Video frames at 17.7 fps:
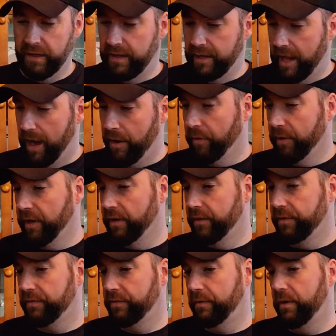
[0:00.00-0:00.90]
Now we're going
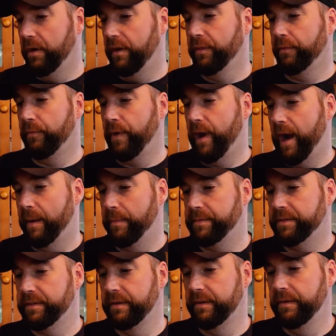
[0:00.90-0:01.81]
to throw on the
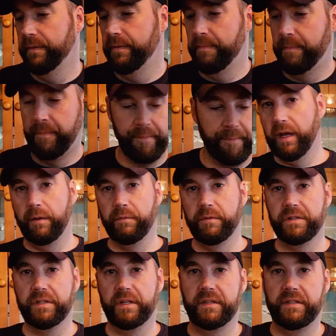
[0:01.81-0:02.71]
wraps. Again,
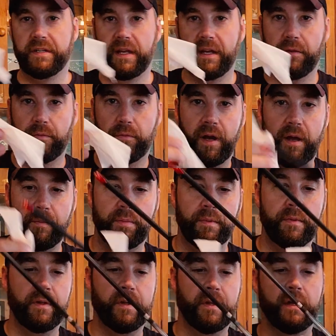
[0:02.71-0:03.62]
we're just going to take a wipe.
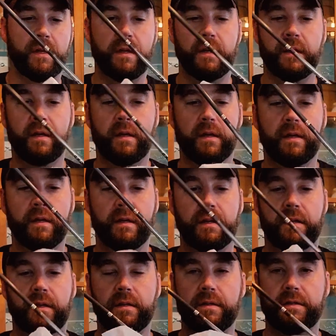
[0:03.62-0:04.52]

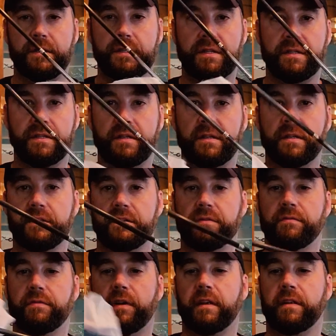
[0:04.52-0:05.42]
It's just a
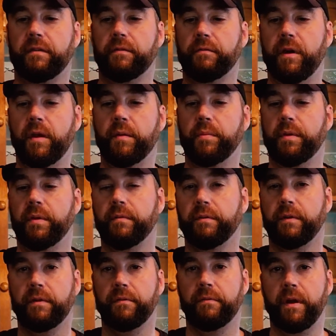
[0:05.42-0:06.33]
disinfectant wipe.
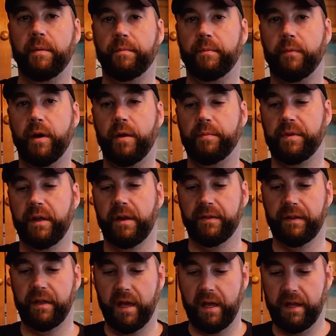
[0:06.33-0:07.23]
We're going to wipe
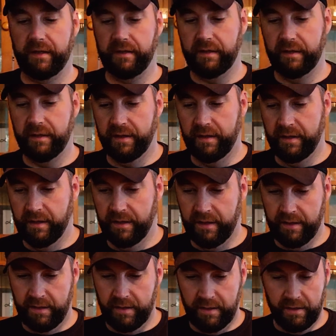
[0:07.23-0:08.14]
down the end.
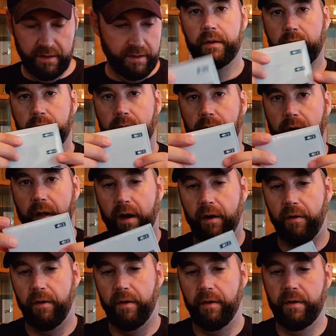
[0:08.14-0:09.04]
We've got
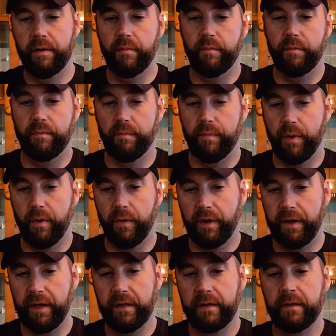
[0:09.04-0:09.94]
our
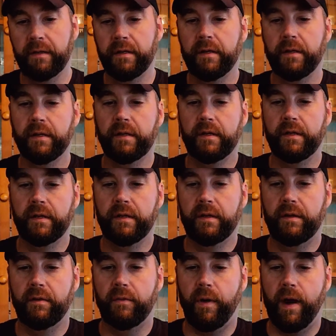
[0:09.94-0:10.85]
boning
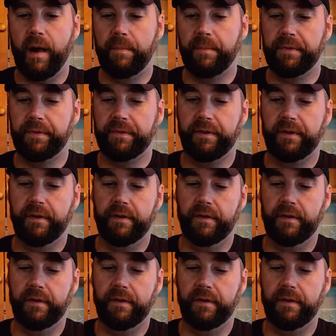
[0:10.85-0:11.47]
wraps.